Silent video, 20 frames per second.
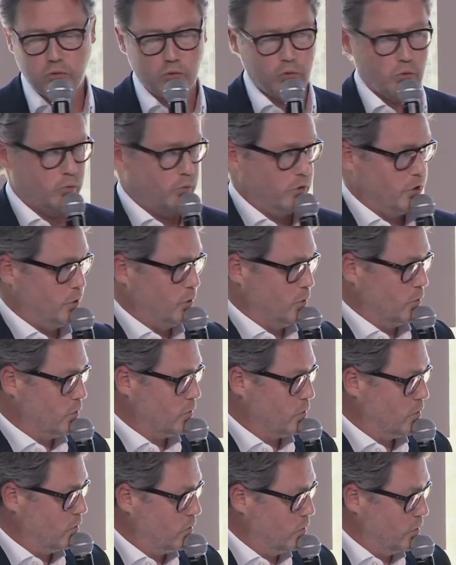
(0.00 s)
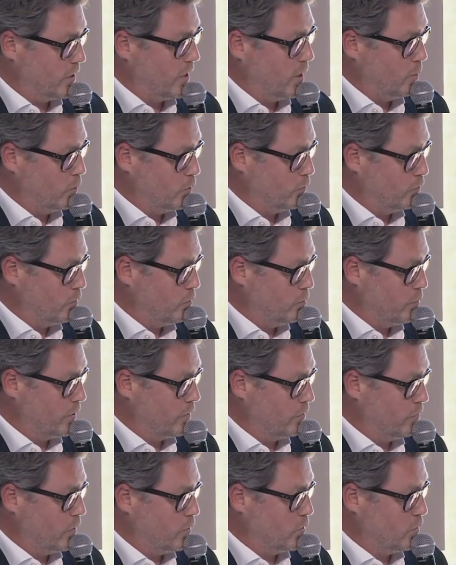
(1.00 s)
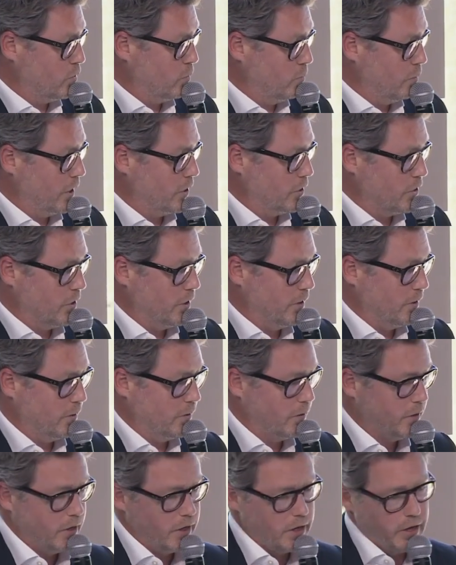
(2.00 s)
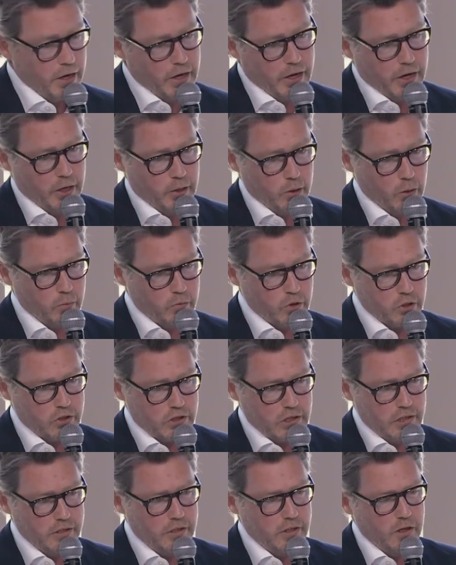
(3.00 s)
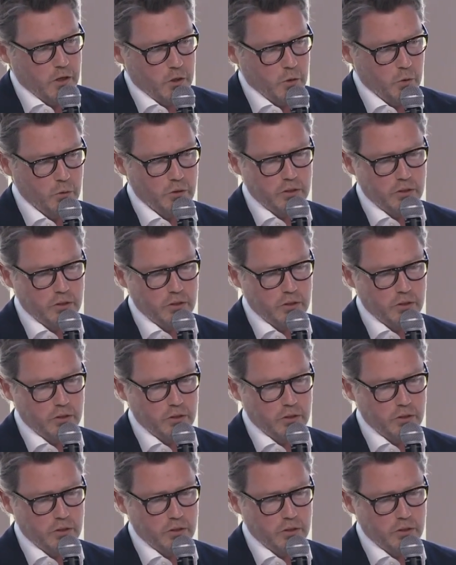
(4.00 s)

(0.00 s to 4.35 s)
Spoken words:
to reduce the carbon footprint for the supply chain. And obviously, you